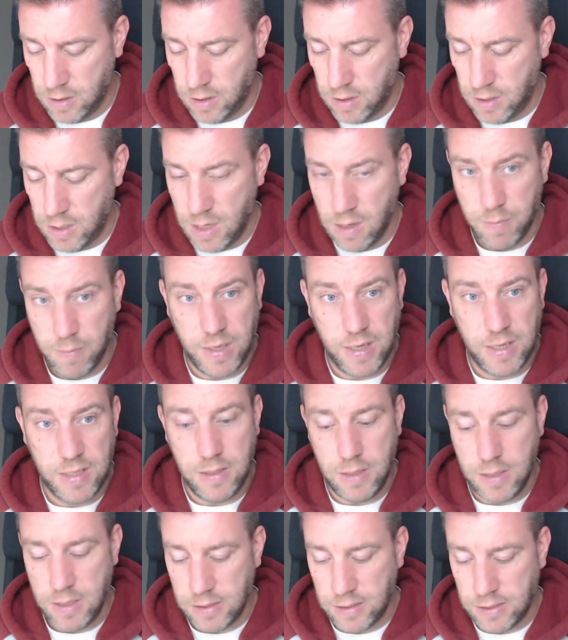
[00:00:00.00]
Yeah, but as
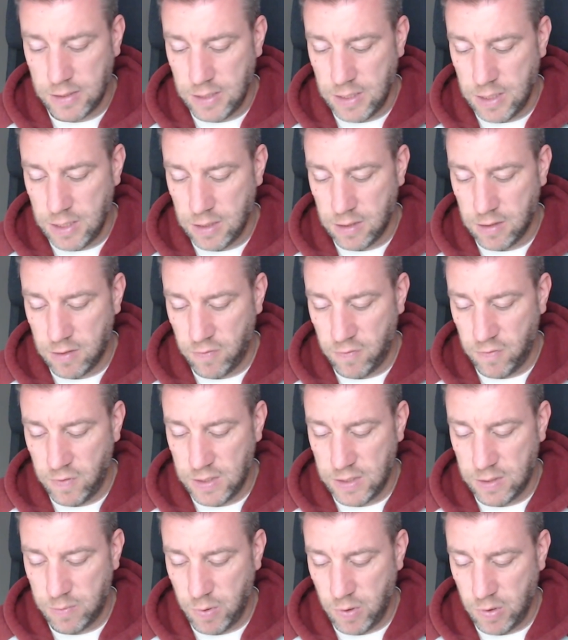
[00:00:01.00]
you can see, the
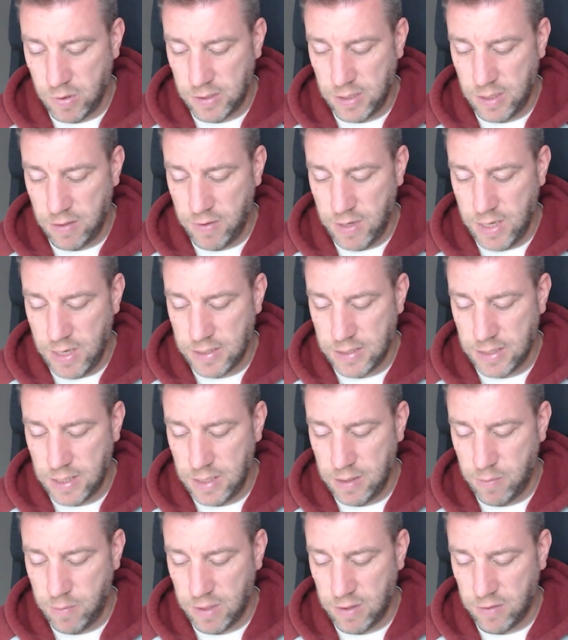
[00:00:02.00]
response, there is a
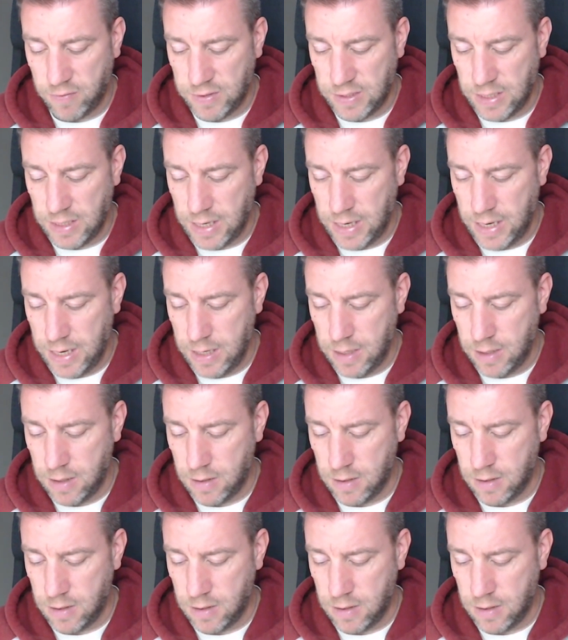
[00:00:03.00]
little bit of delay,